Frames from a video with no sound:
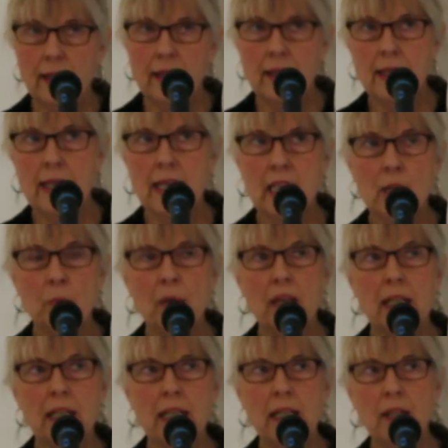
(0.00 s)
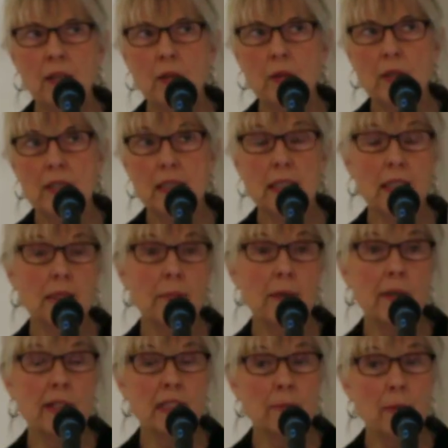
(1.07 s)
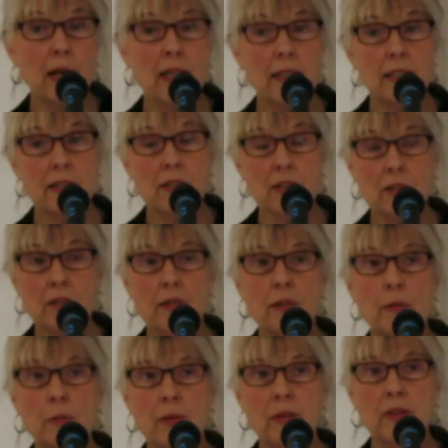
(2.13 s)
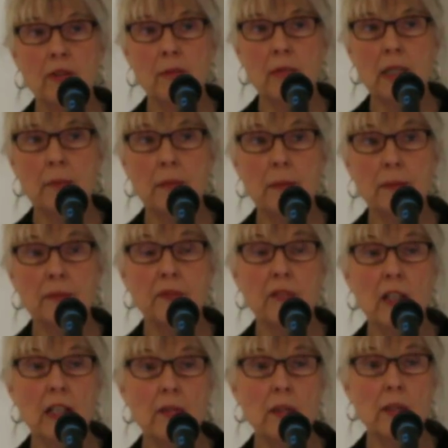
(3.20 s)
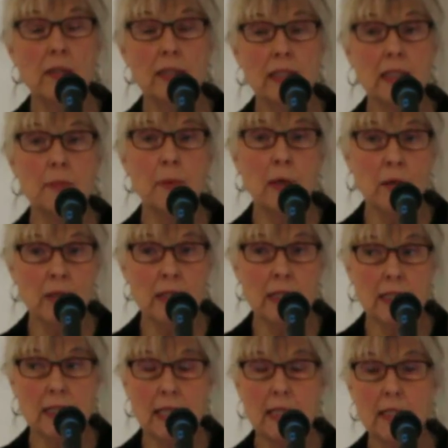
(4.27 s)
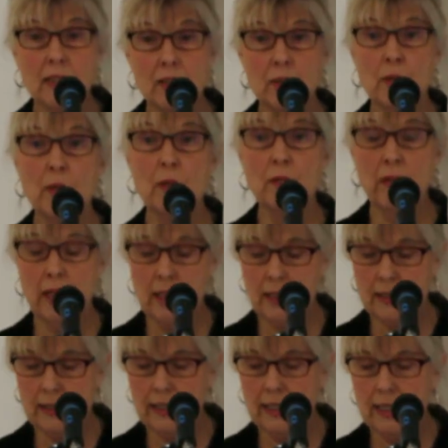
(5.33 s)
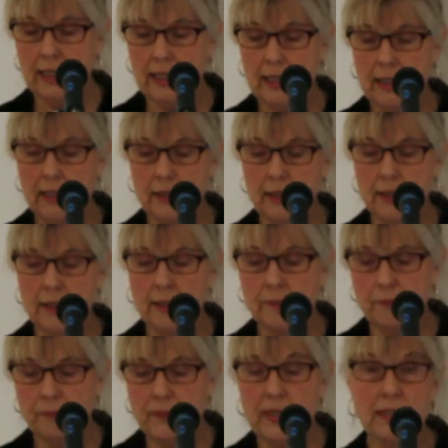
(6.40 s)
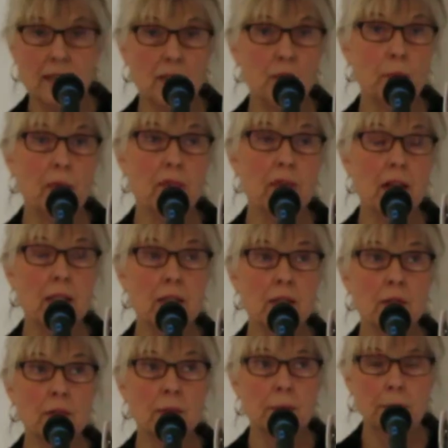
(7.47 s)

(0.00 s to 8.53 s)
anybody who is an experienced practitioner with a minimum of 5 years experience can serve as a supervisor.